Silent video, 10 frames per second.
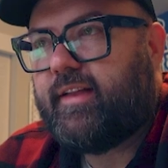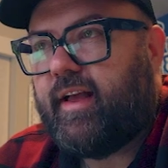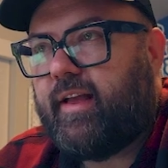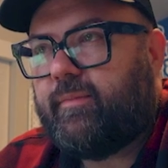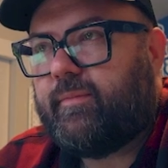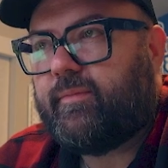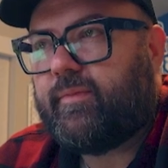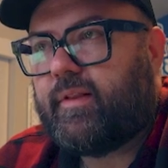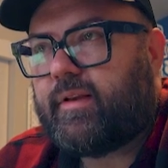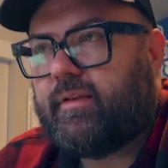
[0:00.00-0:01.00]
I'm
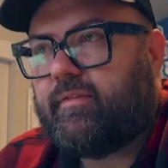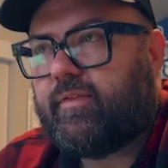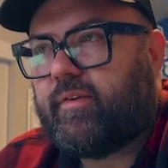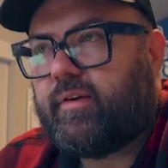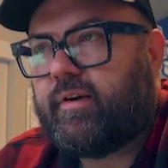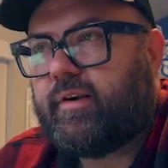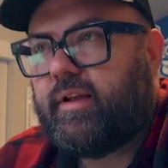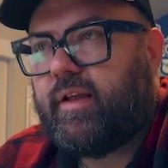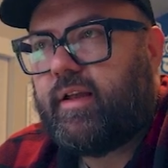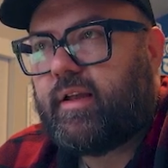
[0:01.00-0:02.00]
looking for
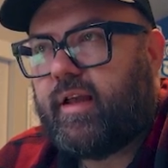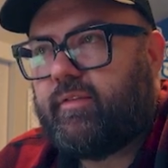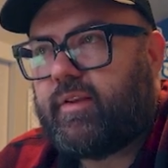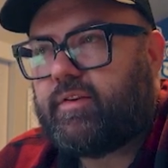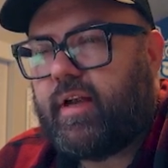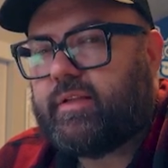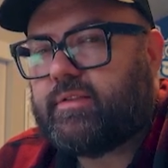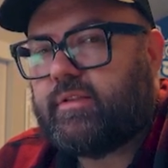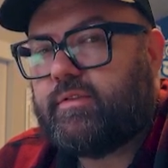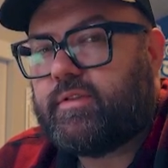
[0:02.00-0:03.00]
kind of a
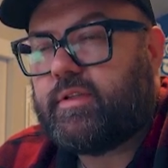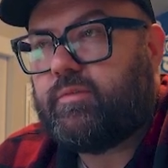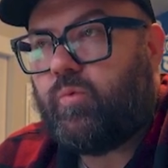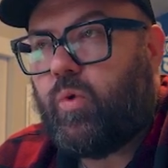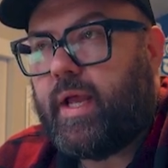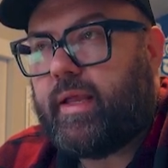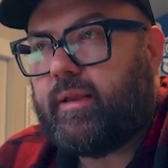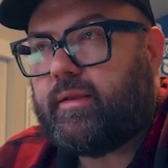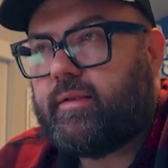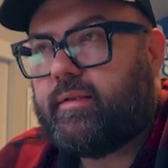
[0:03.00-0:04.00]
translucent
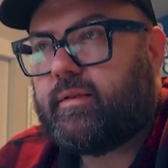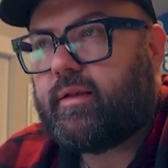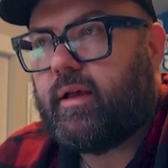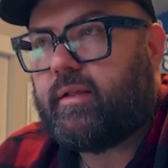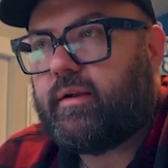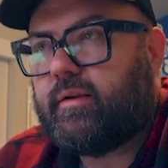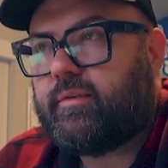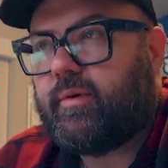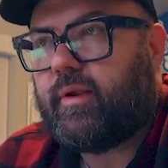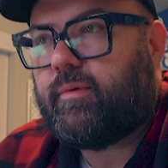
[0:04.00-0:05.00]
white color
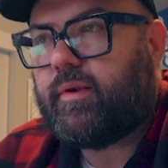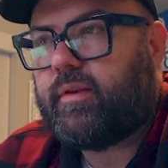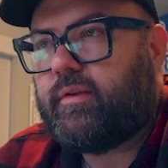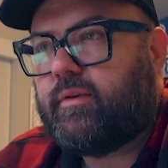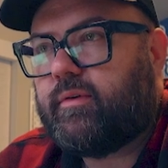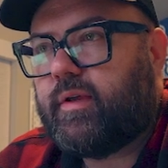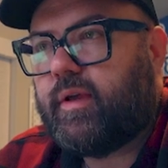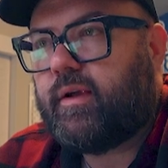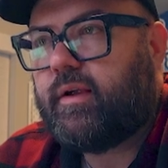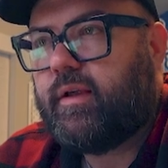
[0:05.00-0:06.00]
is what I want to do
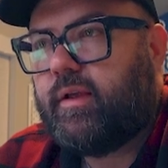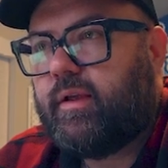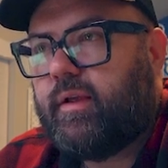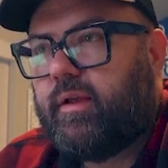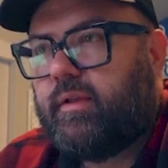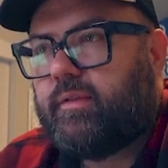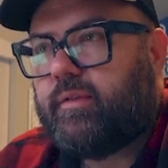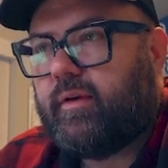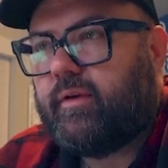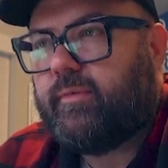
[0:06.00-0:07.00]
here.
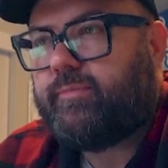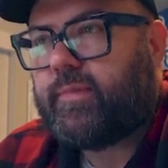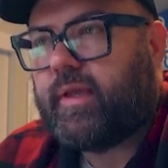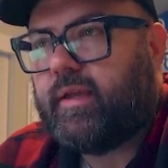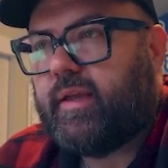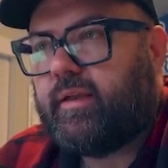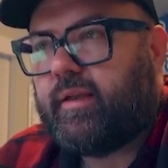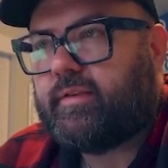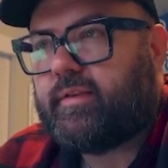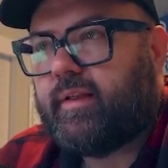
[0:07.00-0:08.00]
So again, I
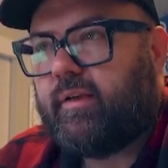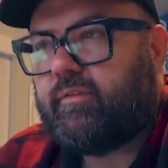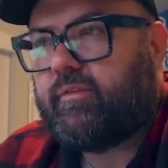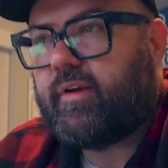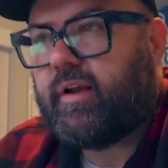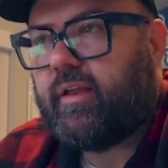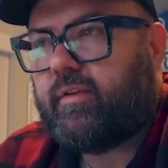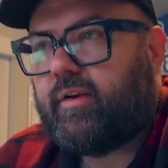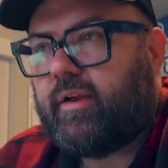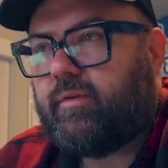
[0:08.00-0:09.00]
still haven't figured out the
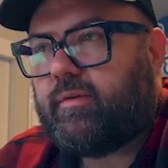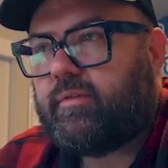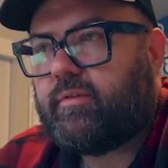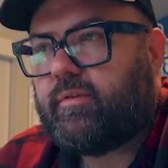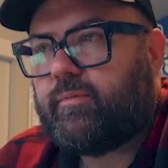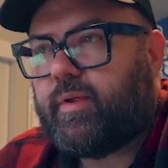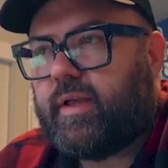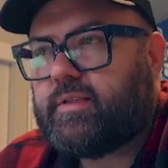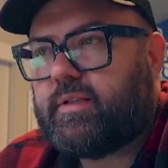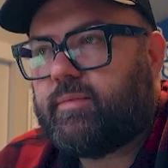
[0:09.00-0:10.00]
right
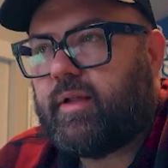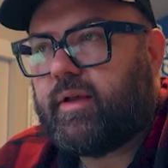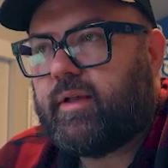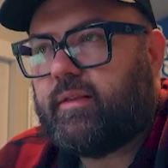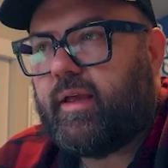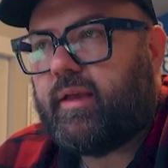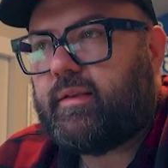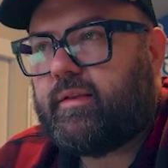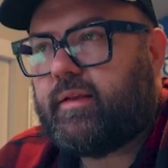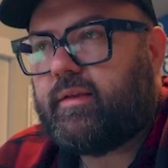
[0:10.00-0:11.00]
place to plug in that
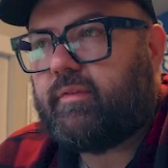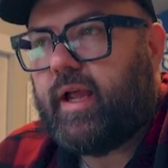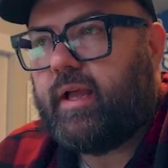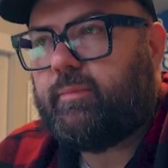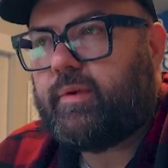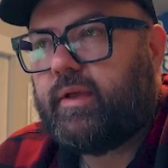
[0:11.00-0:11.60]
ramp.